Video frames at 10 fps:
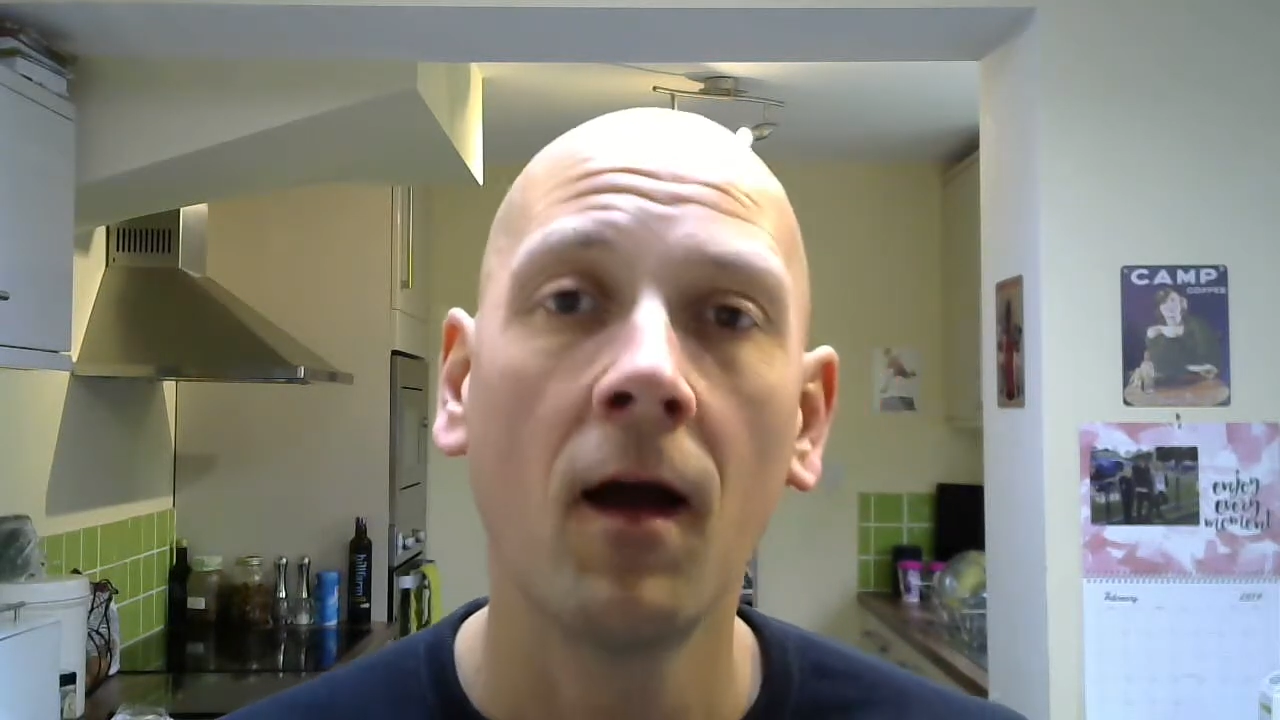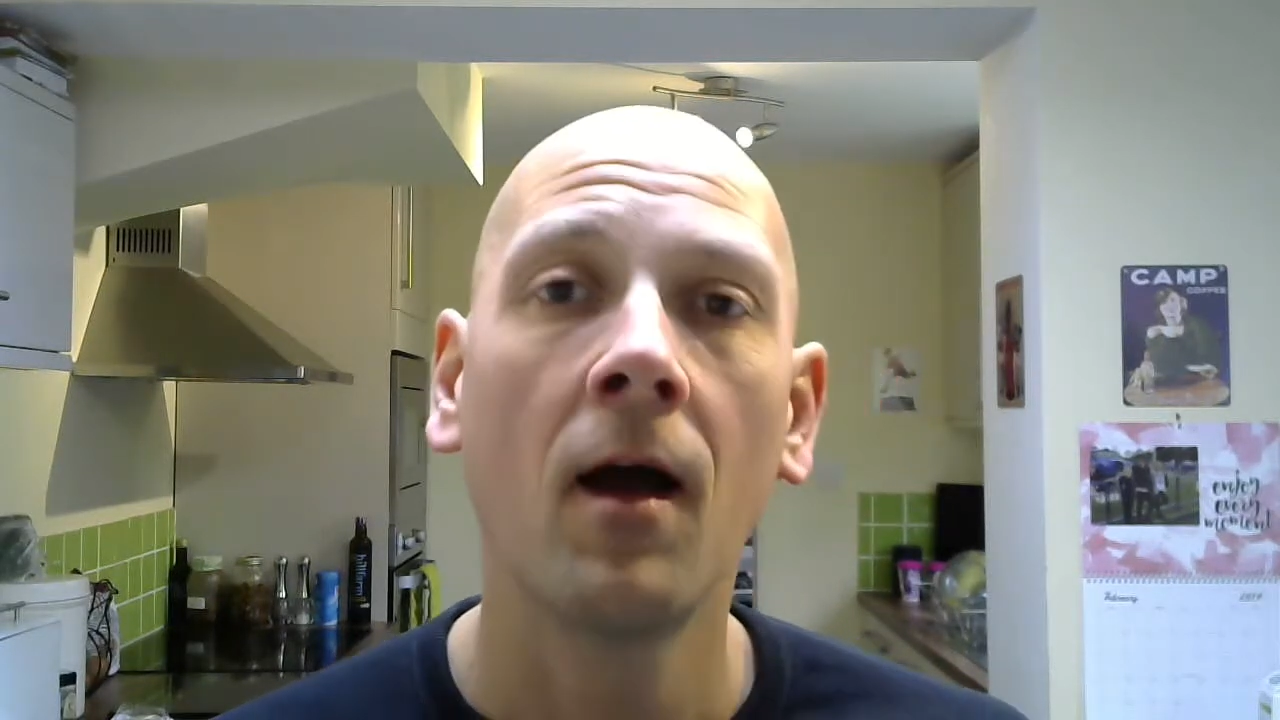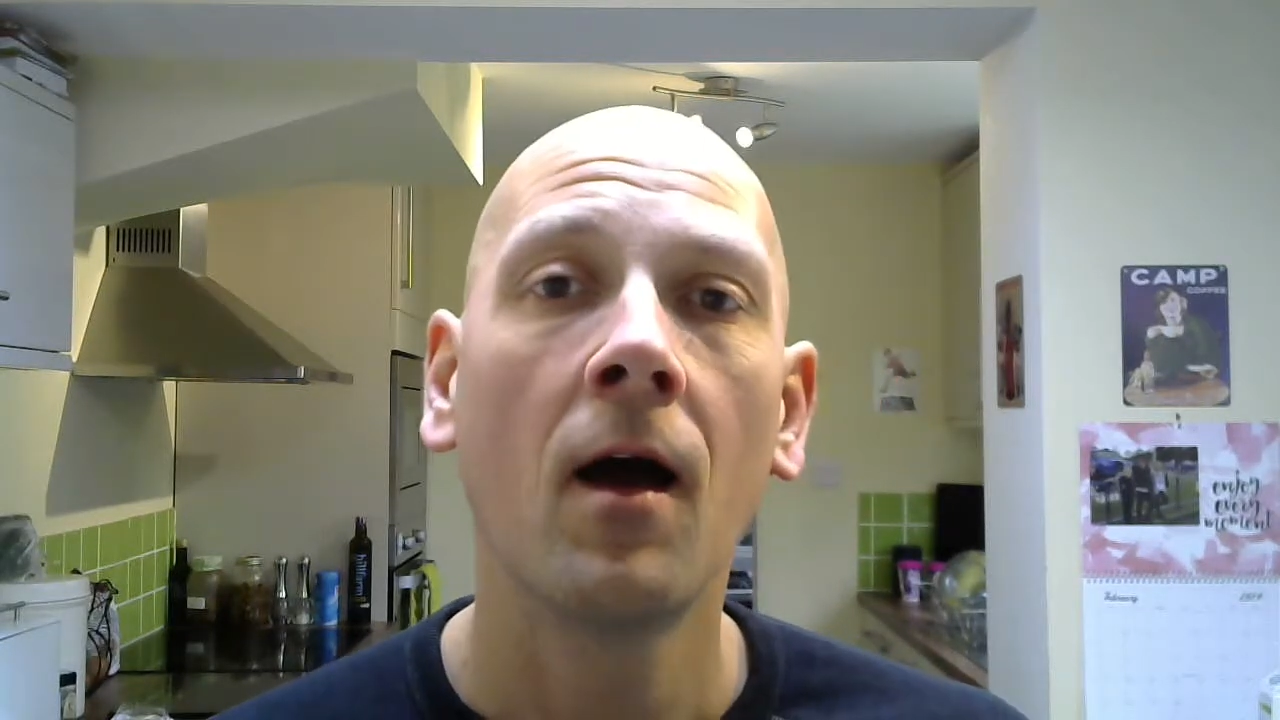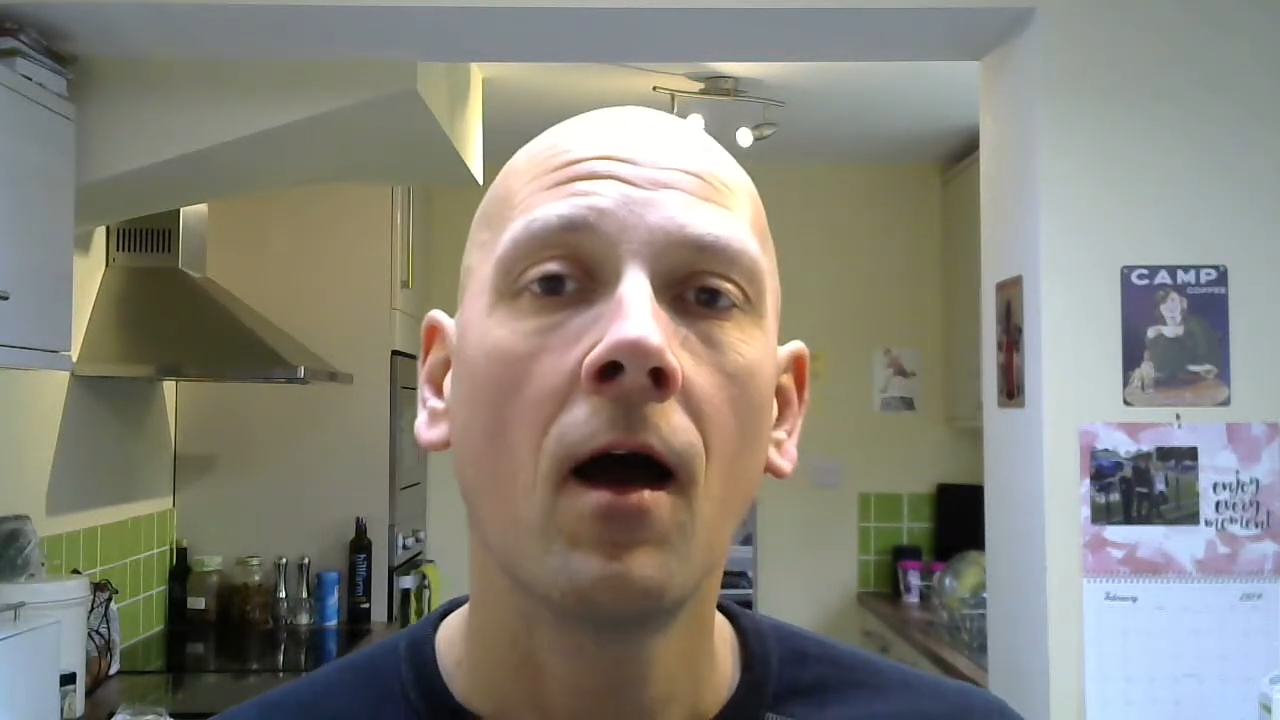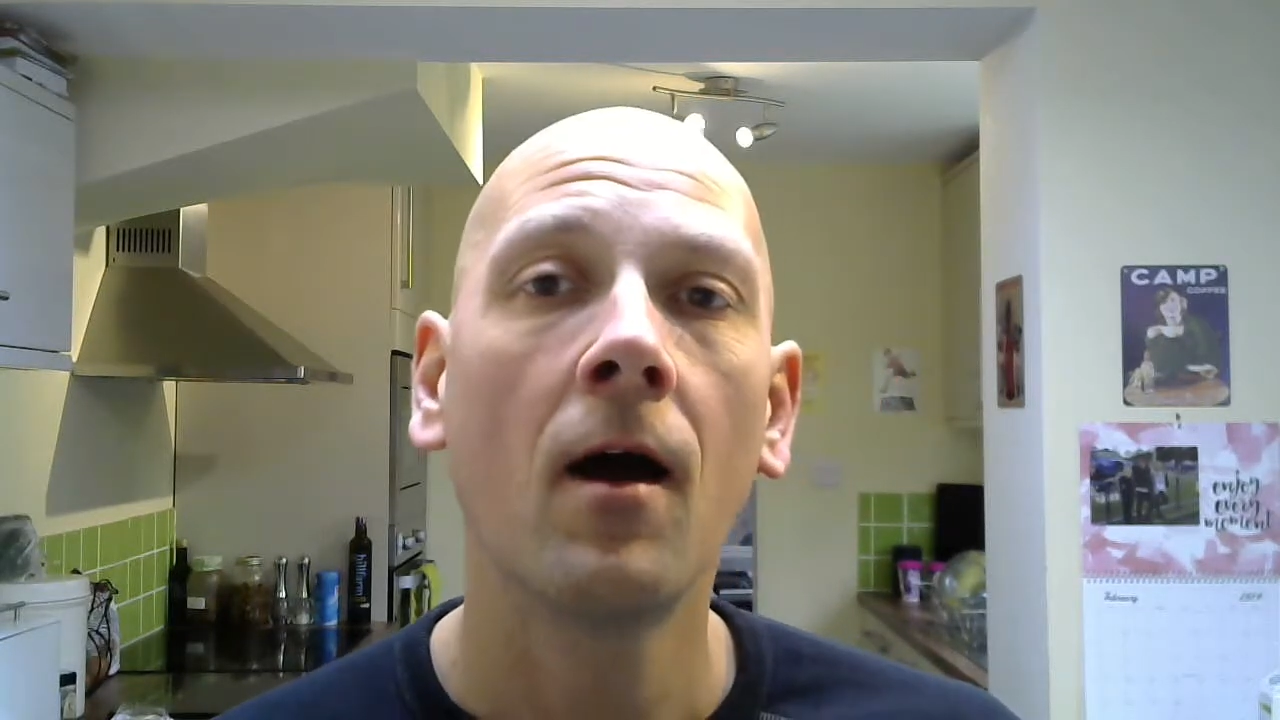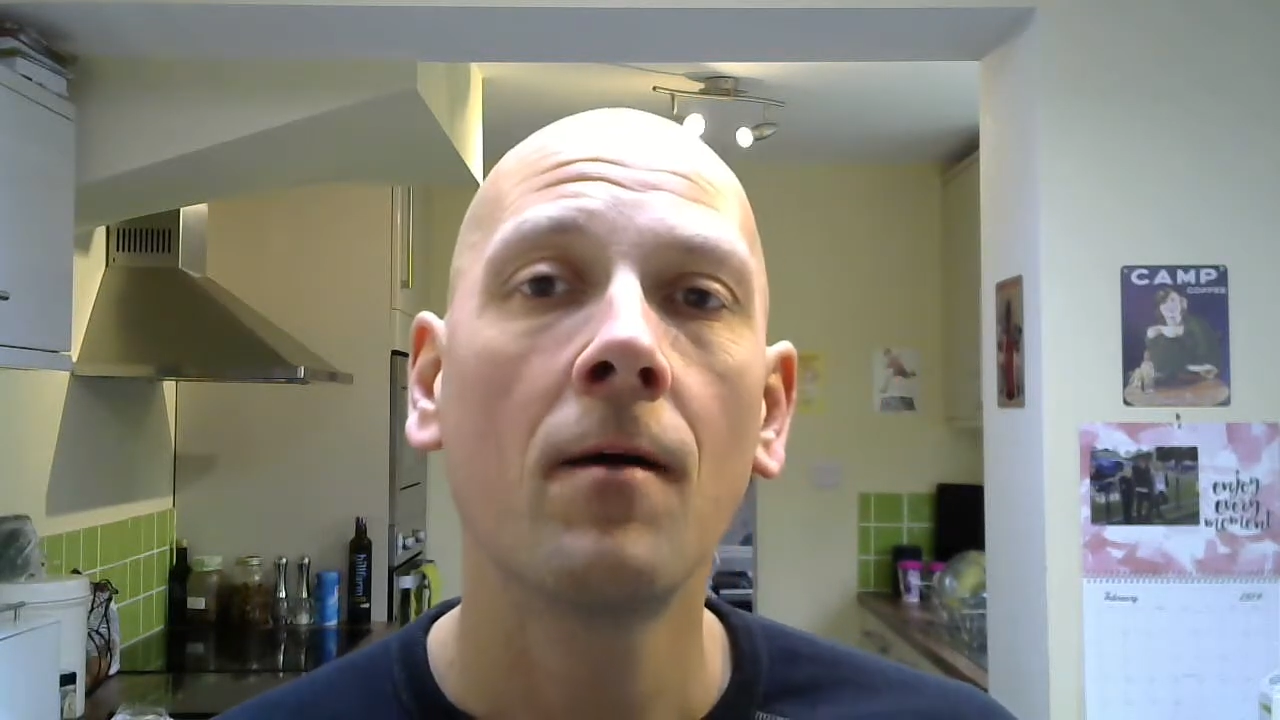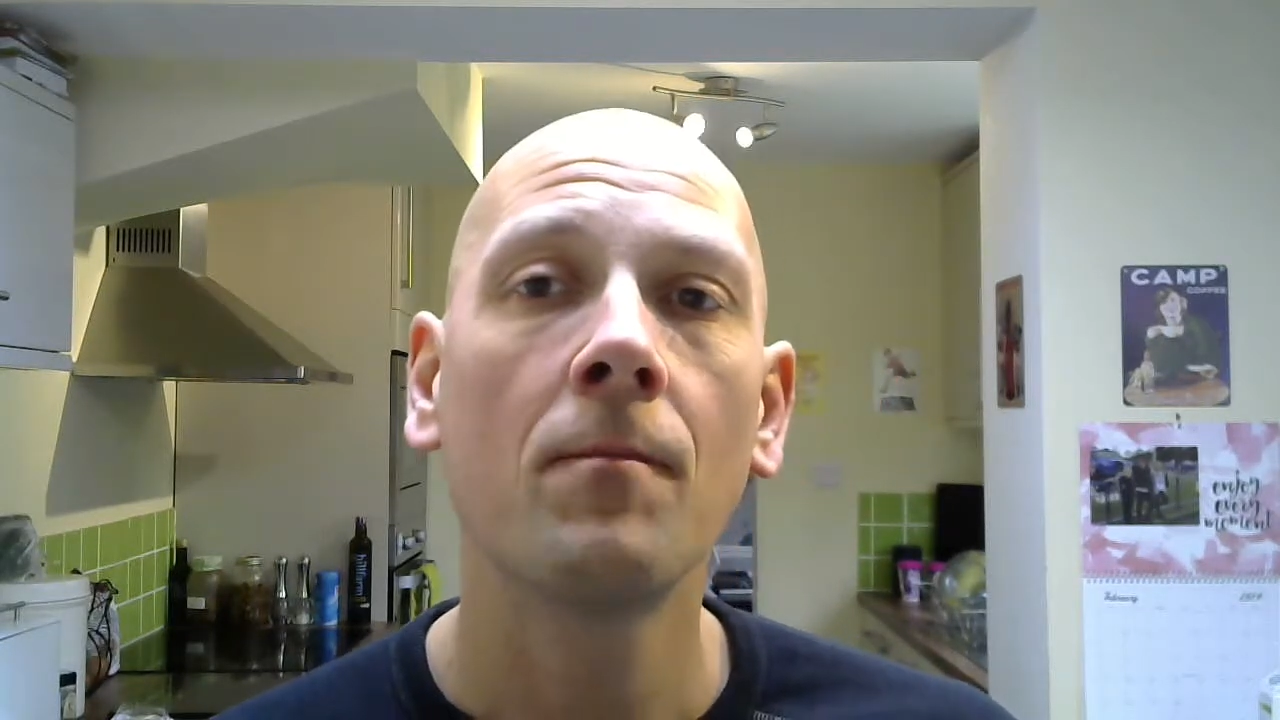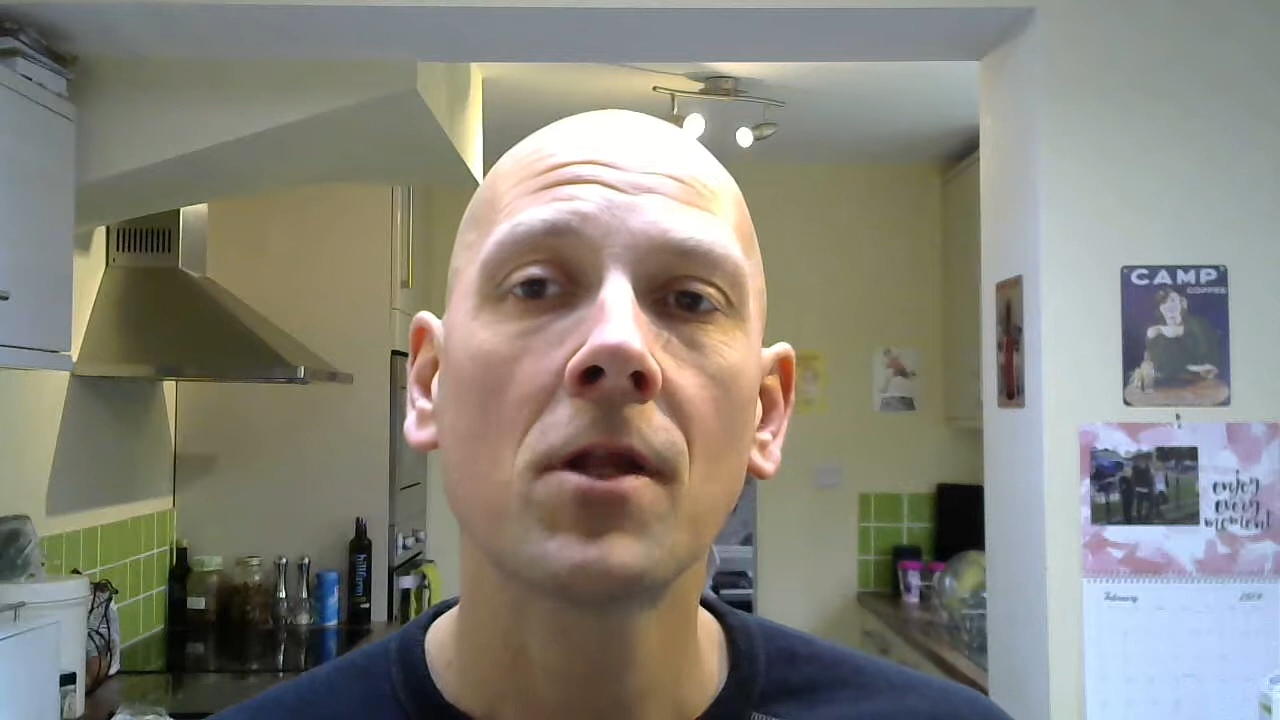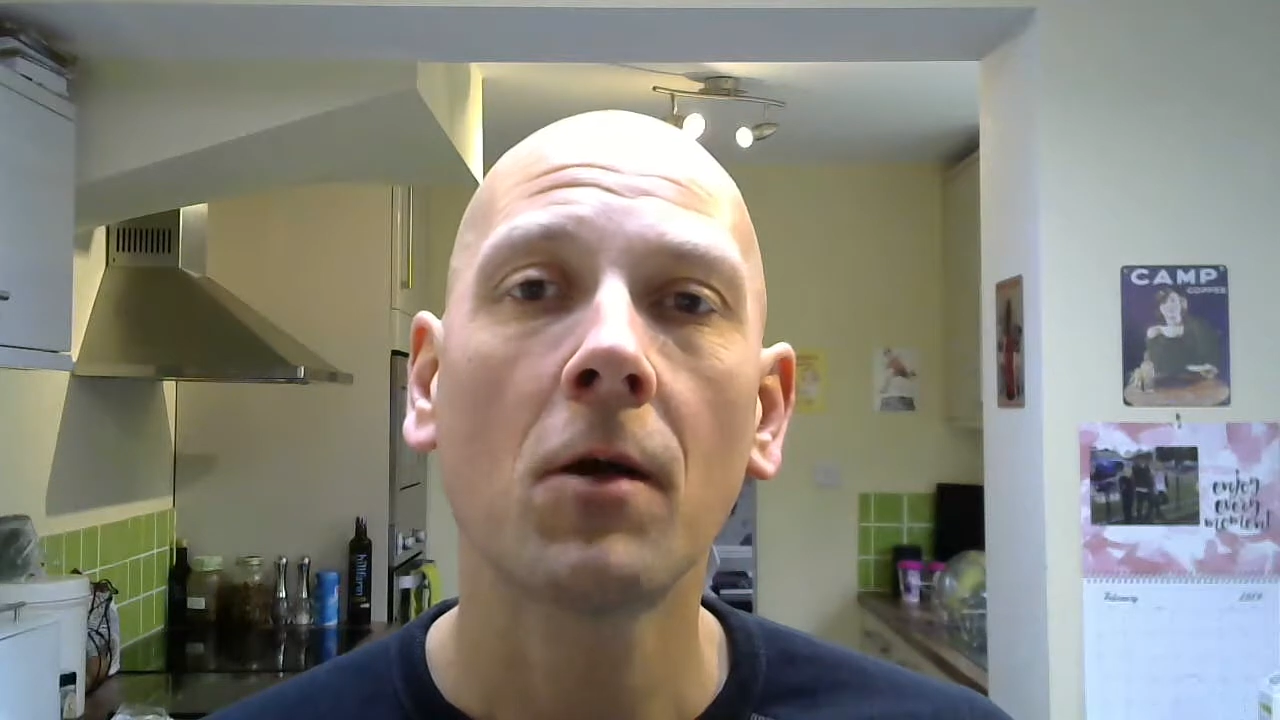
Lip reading: So